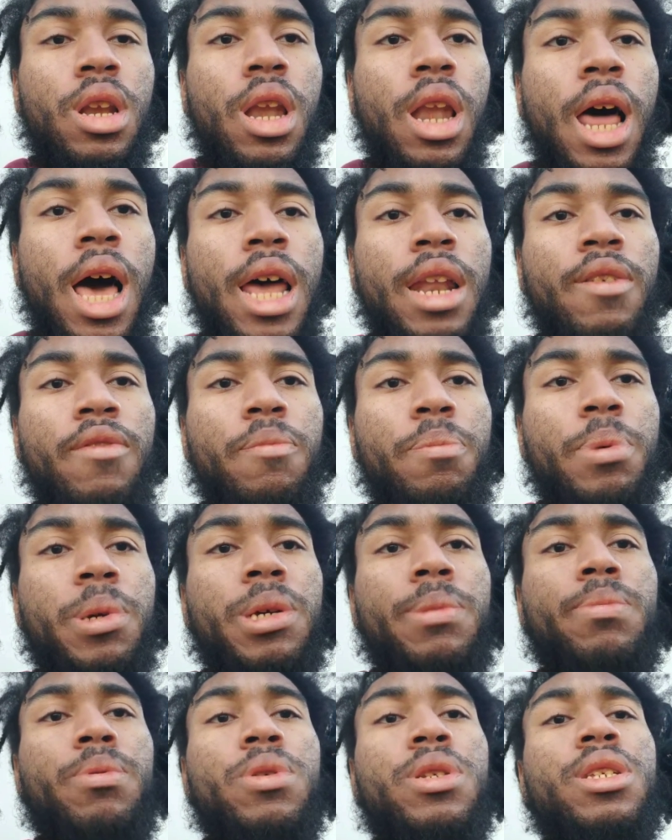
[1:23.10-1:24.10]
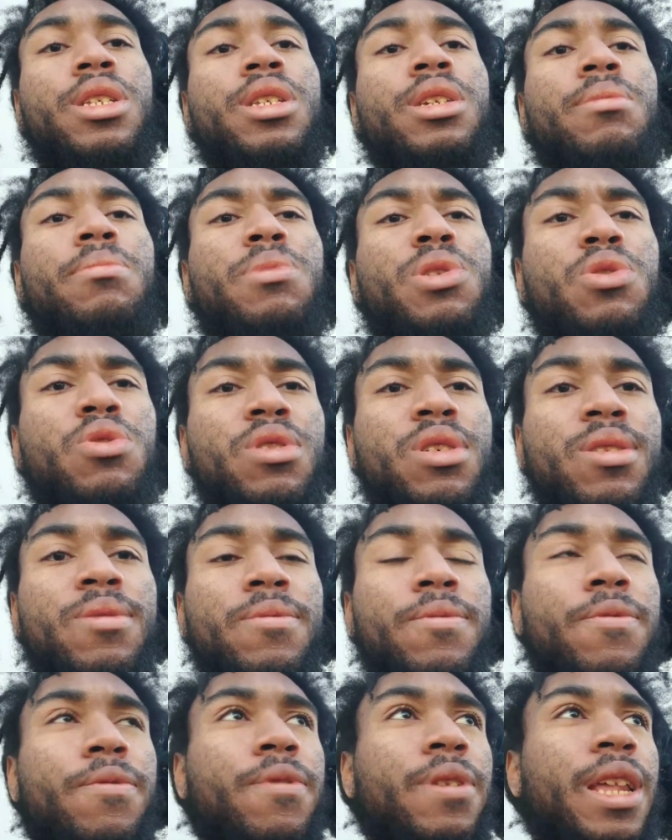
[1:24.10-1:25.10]
lot of people seem to
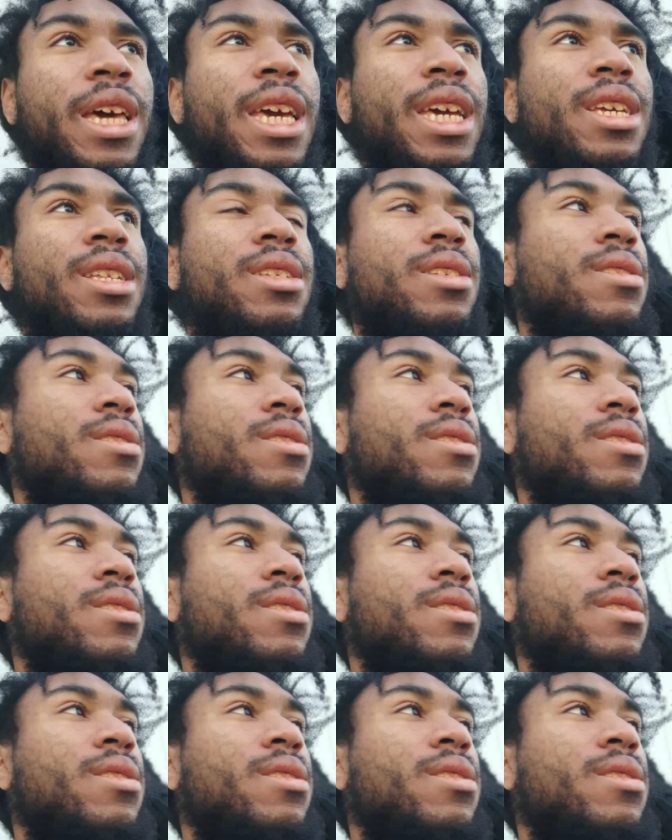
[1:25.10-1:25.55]
conflate